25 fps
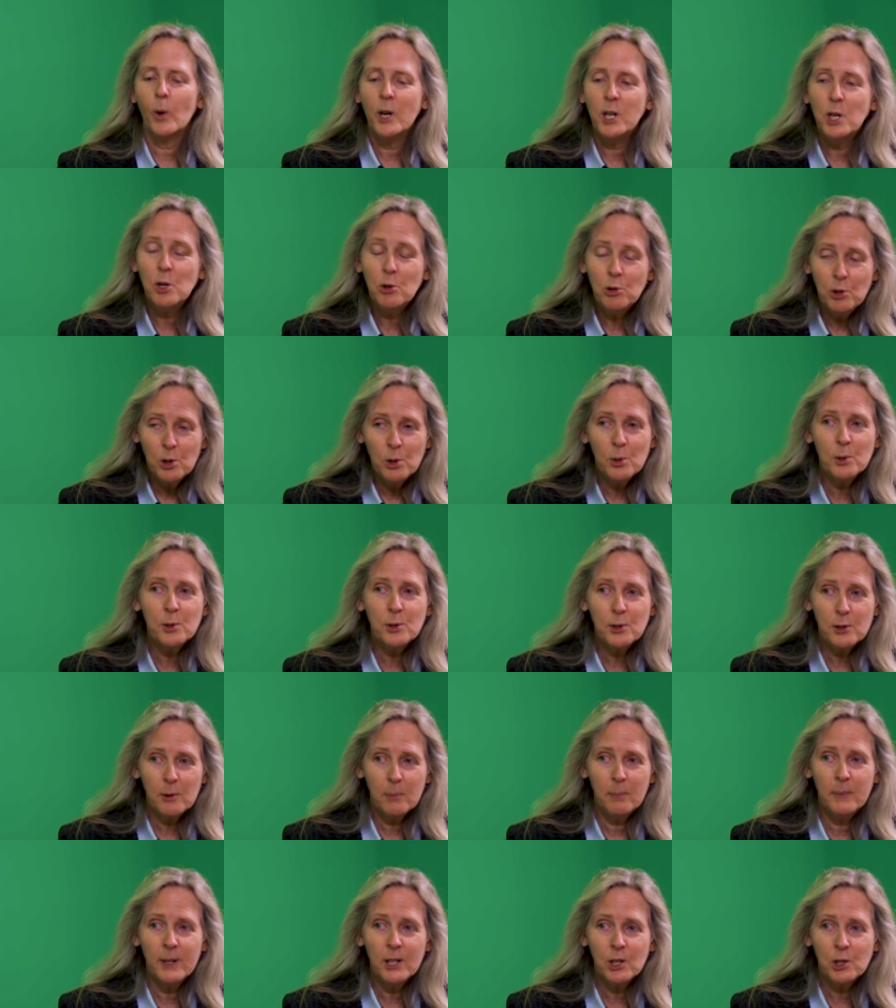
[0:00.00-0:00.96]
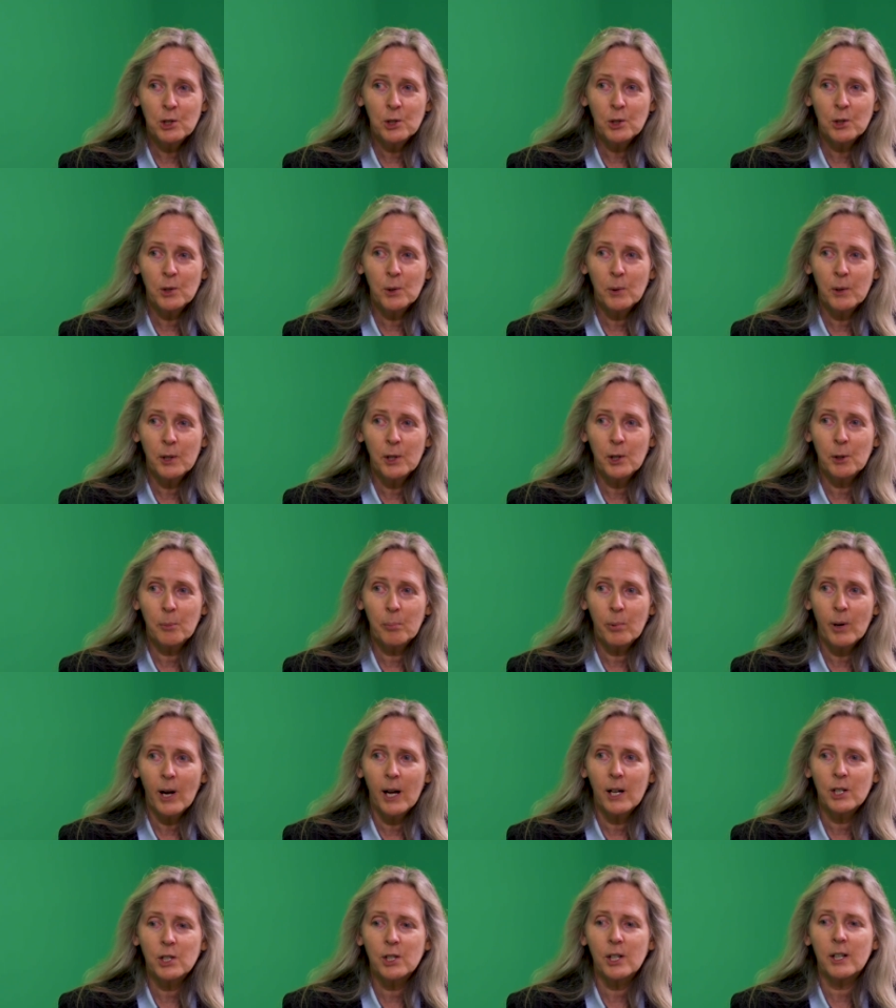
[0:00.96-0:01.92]
when you do submit your
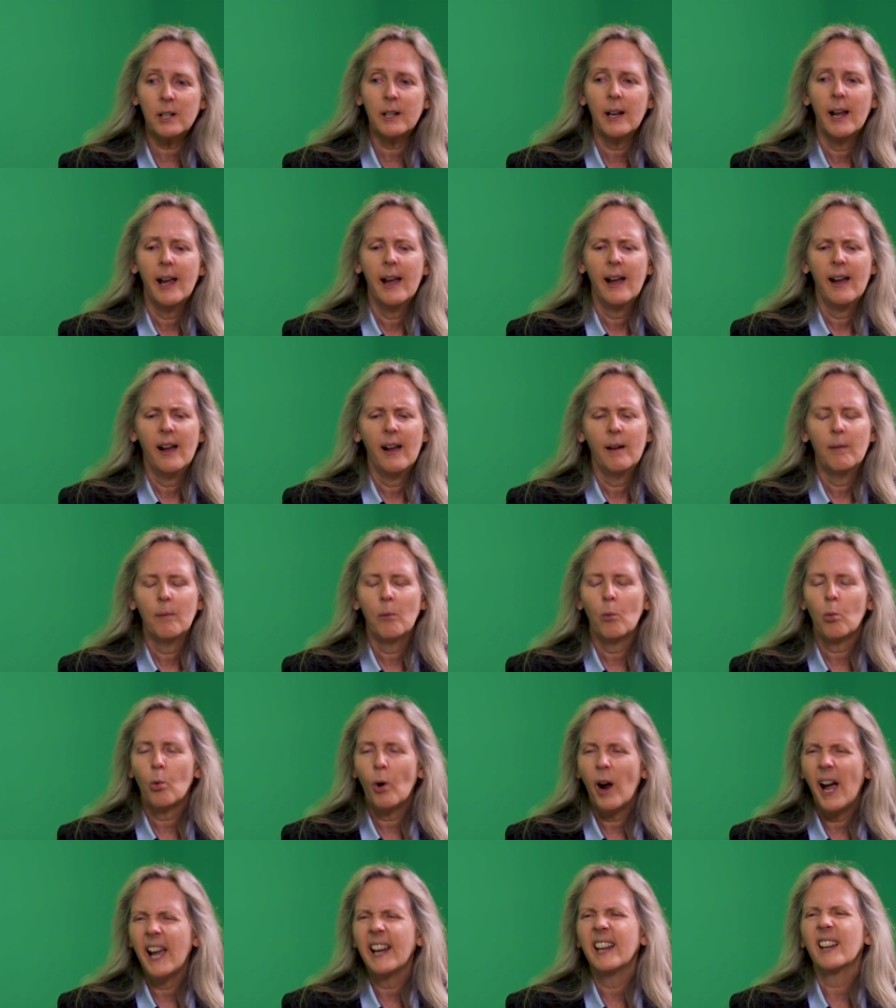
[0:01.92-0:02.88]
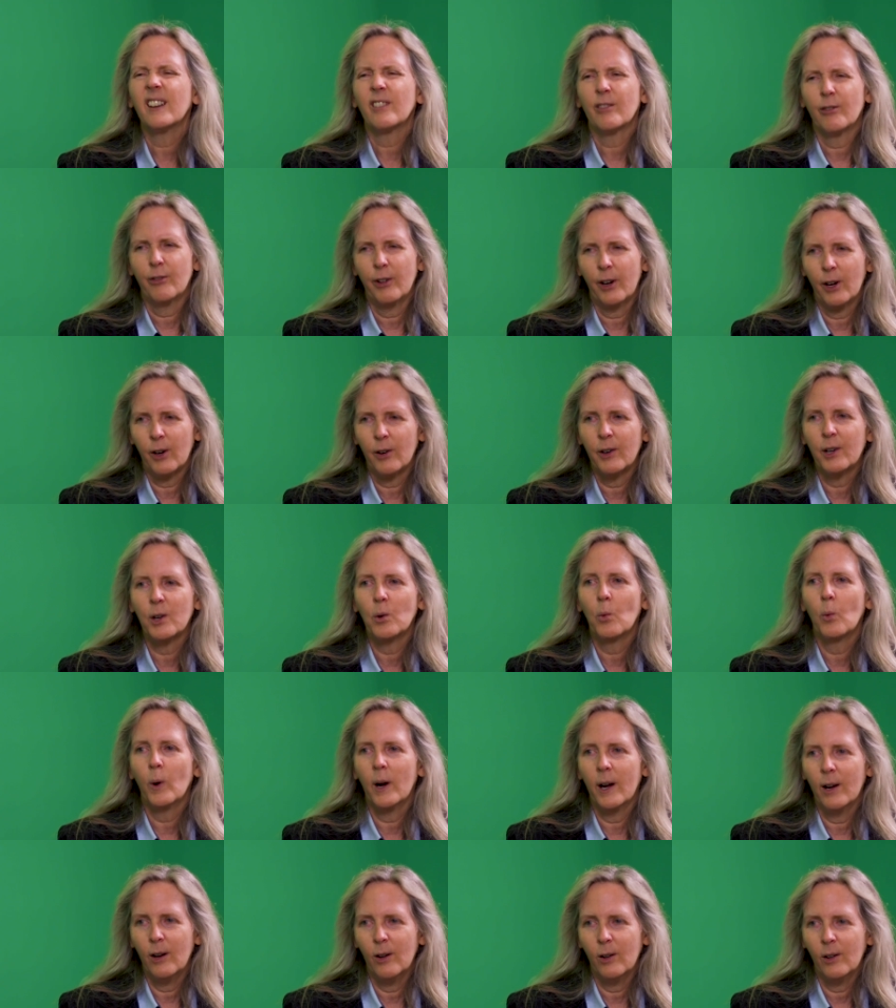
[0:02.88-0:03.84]
project, write it very
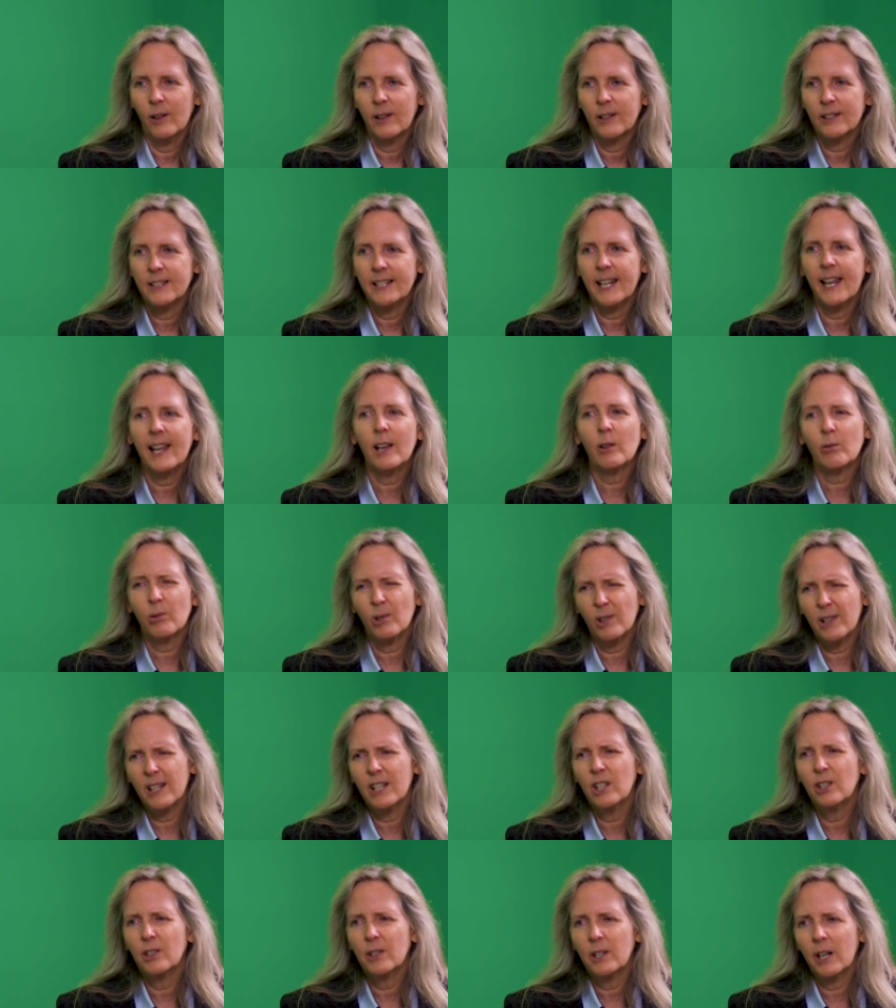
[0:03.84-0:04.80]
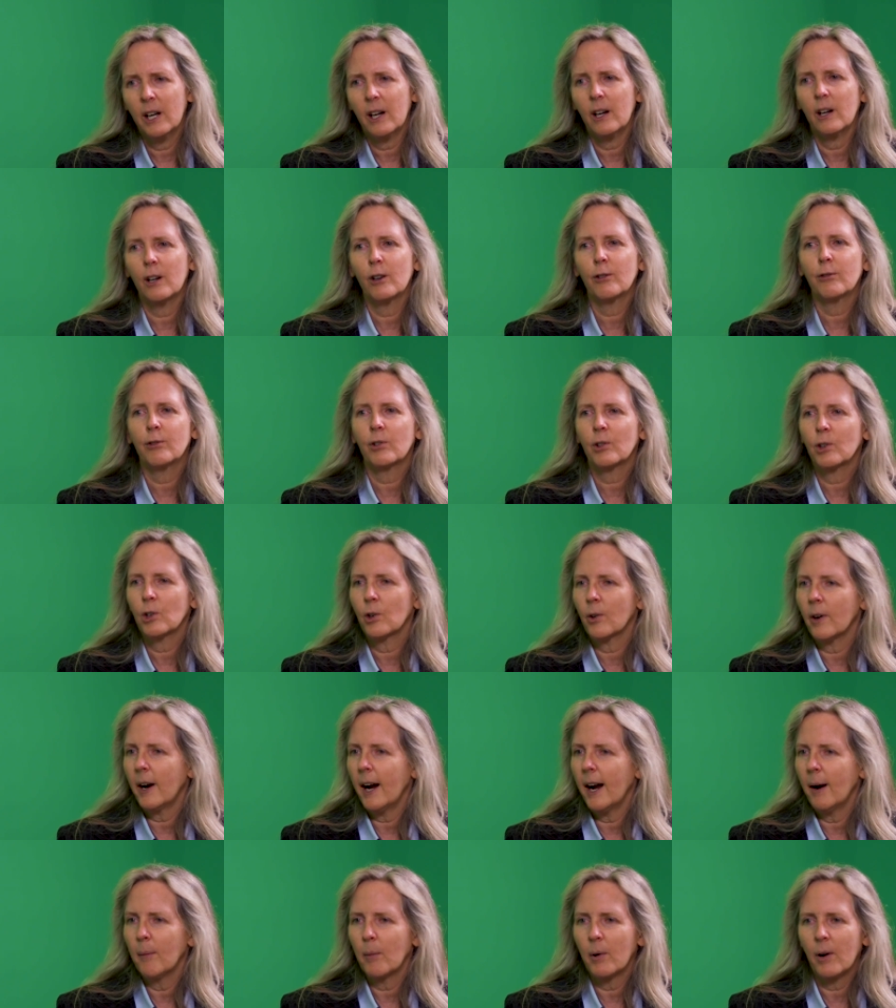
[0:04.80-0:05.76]
well. Take really good care for
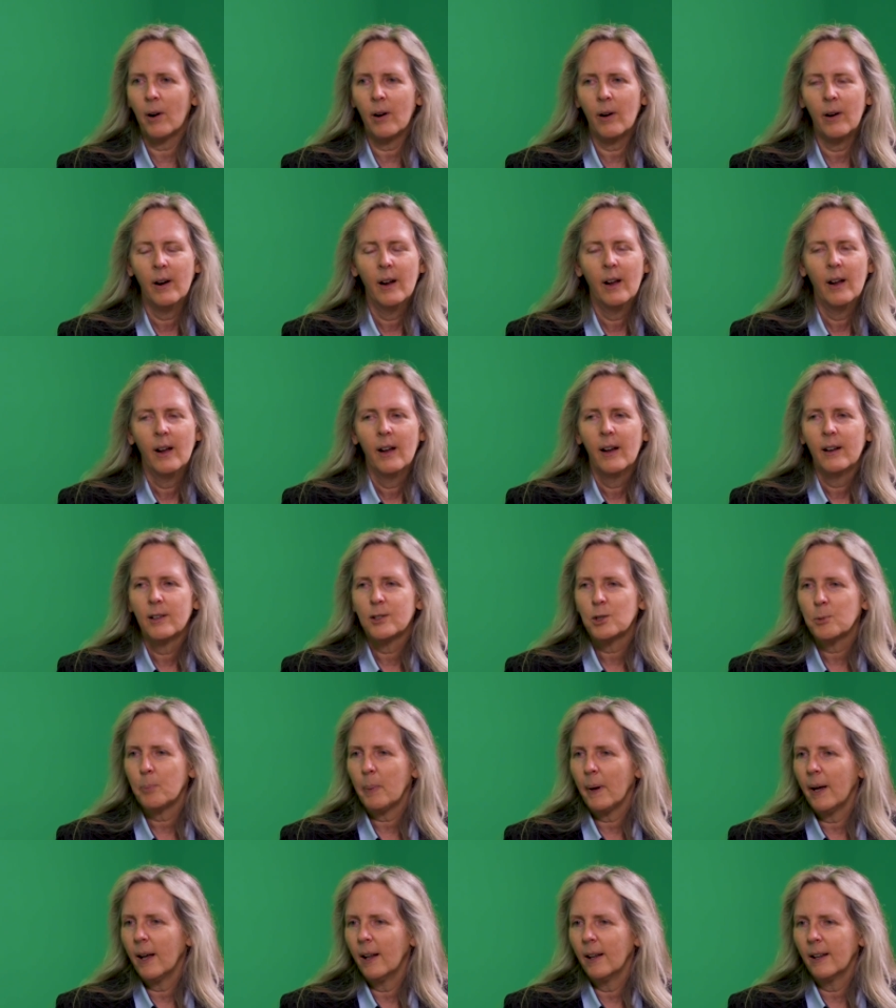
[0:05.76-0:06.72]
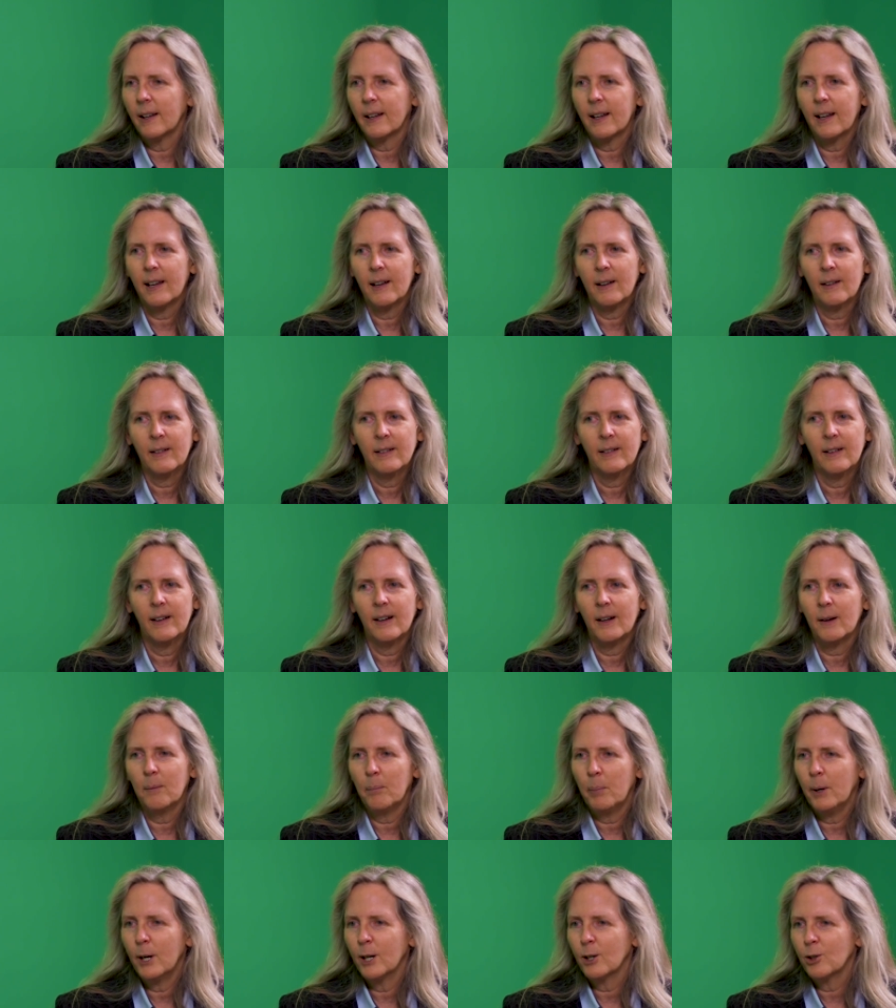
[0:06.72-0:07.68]
grammar, spelling,
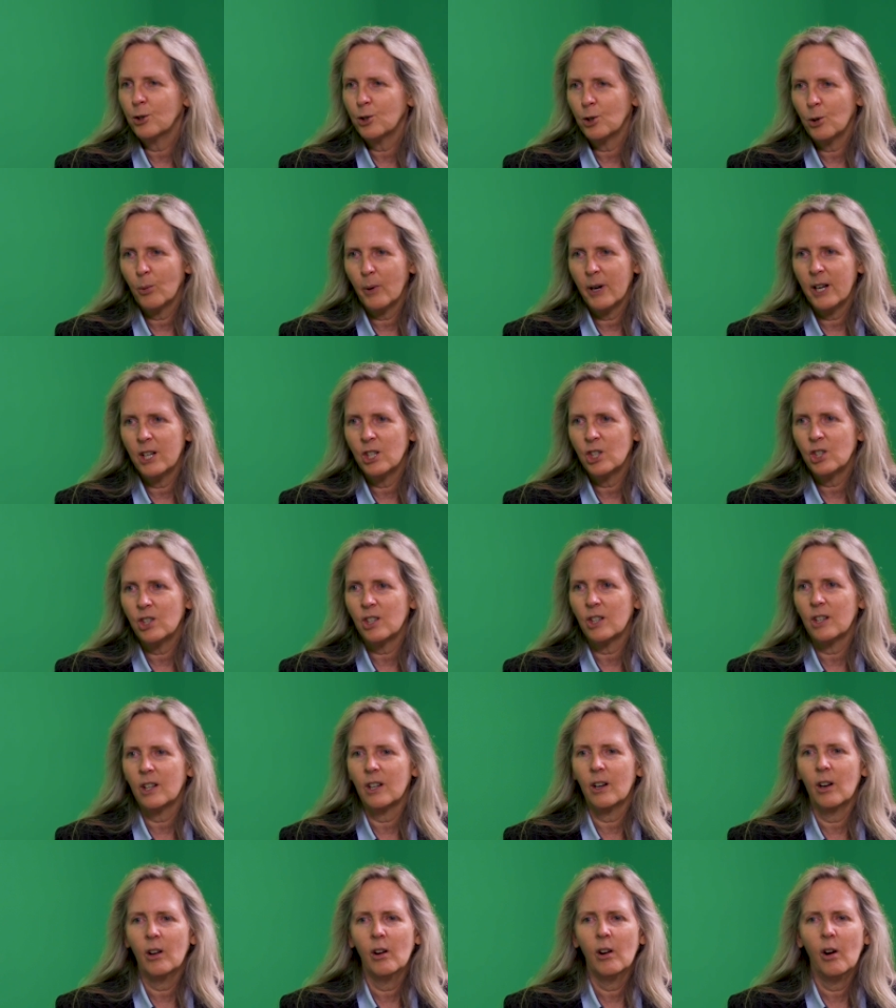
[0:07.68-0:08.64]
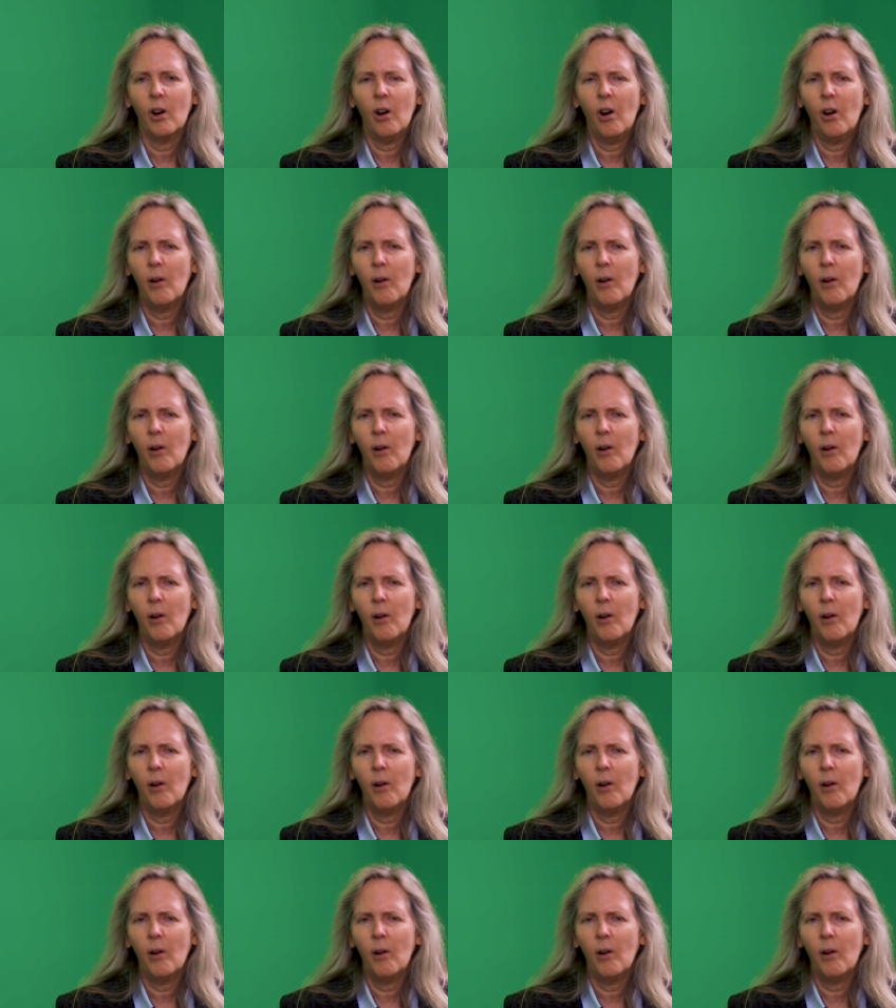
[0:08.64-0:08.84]
punctuation.